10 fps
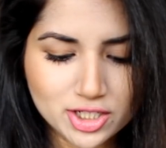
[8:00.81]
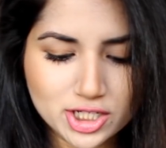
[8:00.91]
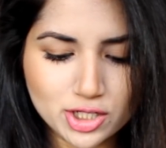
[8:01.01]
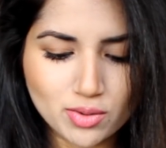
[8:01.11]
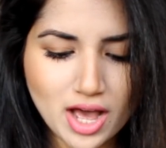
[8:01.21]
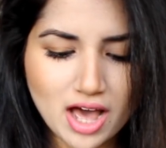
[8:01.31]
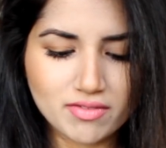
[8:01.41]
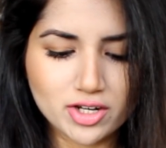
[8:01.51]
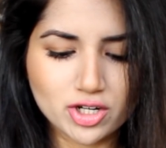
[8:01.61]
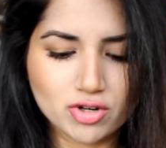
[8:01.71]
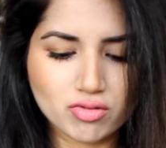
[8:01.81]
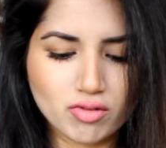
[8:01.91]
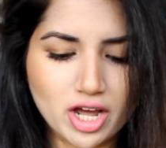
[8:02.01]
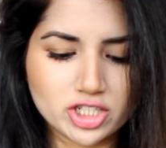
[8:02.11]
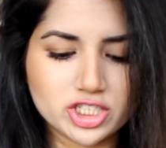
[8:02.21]
Do you have a
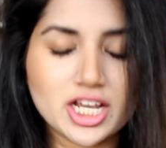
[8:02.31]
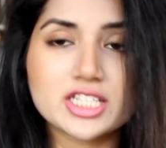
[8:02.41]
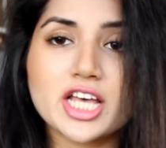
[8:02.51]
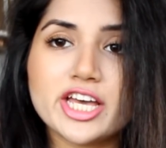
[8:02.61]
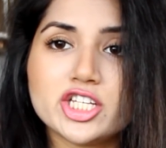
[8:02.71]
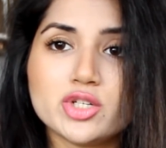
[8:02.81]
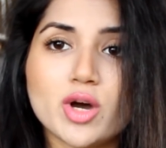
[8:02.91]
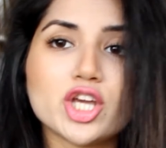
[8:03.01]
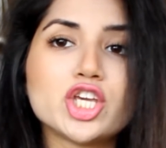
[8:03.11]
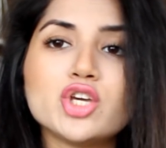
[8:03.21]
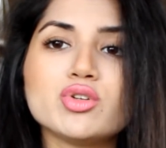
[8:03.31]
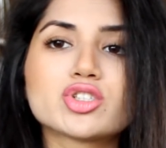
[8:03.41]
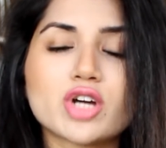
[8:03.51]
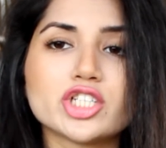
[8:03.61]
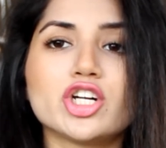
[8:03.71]
crush? Yes, I do. A
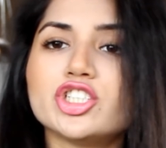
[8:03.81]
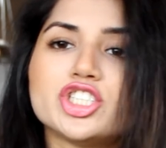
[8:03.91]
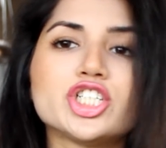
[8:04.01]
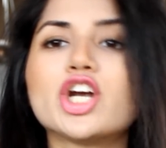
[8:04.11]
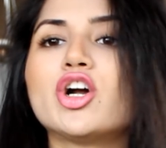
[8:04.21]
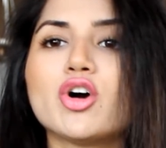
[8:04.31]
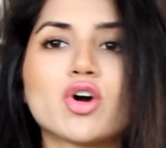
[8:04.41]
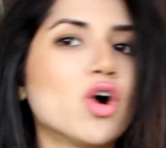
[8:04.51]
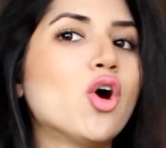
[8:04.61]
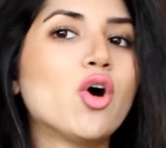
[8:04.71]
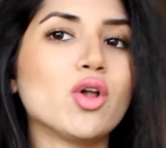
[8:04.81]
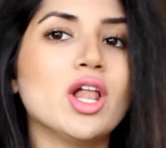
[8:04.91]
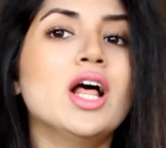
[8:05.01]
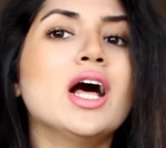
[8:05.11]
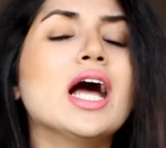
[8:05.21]
huge crush on Cheryl
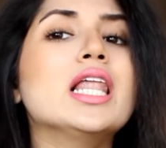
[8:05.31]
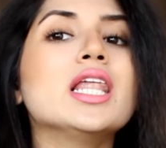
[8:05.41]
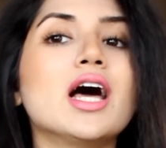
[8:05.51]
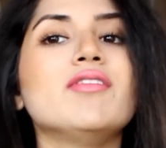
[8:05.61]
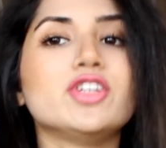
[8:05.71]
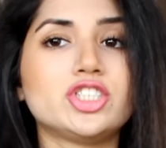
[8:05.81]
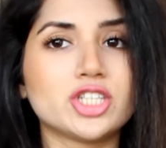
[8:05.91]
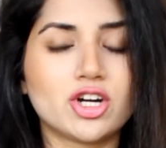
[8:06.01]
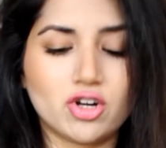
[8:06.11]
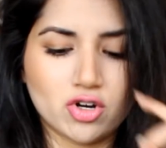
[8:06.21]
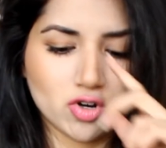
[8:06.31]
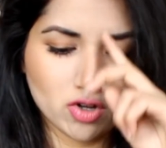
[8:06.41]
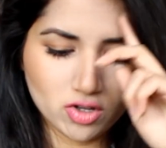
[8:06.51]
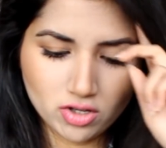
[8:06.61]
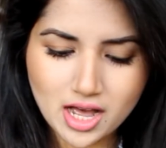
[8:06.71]
Cole. I love you, Cheryl
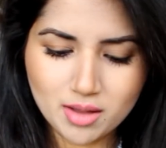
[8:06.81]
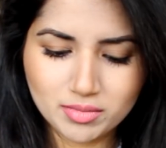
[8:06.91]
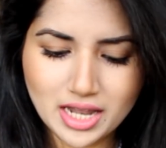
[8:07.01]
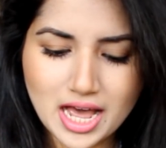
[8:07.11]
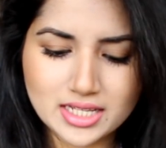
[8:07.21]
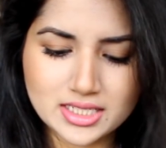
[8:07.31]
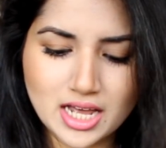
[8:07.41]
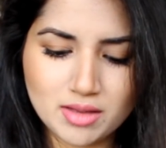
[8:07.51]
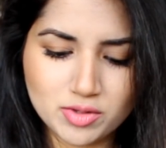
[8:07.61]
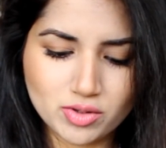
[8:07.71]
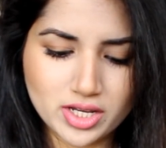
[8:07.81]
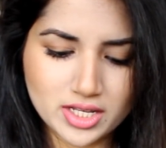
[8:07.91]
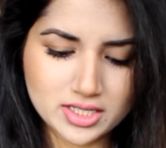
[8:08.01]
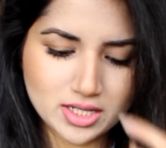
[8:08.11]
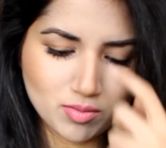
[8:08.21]
Cole. Last time you
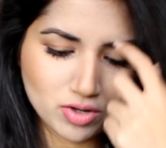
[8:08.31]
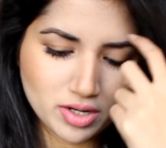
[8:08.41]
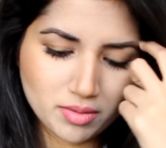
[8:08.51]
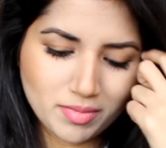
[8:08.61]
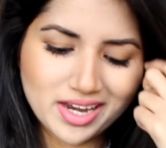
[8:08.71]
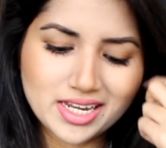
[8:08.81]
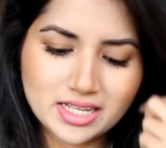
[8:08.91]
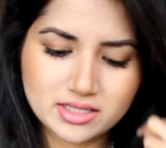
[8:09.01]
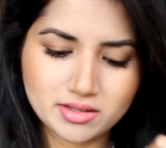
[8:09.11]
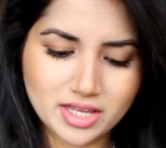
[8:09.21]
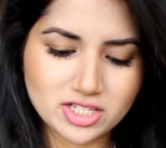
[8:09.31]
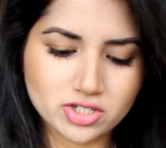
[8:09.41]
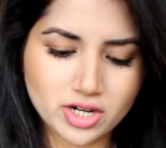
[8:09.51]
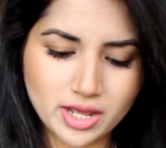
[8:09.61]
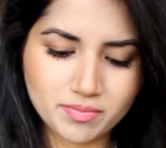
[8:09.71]
kissed someone, my niece,
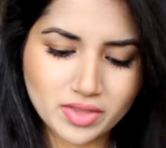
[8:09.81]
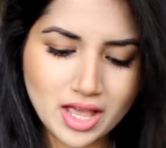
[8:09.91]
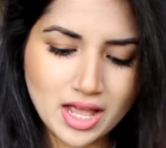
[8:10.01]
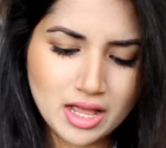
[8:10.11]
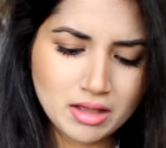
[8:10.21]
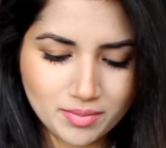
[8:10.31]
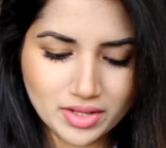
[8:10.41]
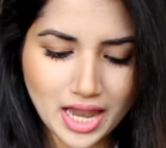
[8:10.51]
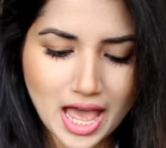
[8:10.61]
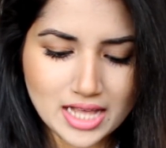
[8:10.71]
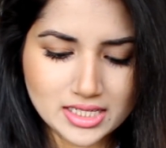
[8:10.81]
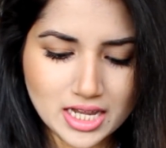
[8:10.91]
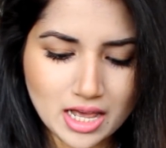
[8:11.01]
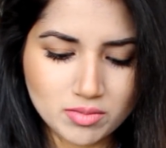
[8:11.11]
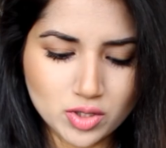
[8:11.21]
yesterday. Last
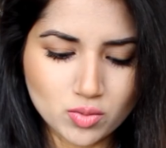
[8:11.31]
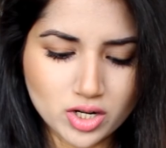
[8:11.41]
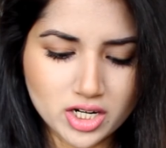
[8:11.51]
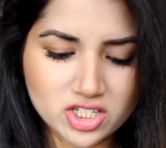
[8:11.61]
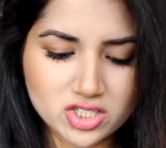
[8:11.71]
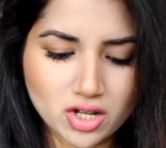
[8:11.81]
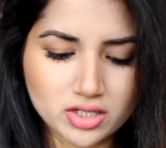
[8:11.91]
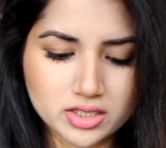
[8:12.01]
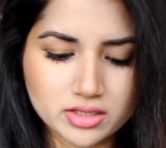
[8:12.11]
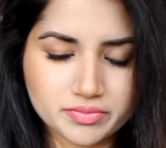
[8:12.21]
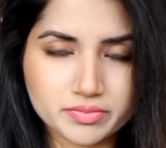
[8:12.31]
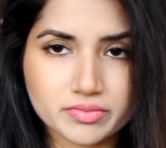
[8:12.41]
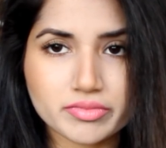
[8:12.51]
time you were insulted.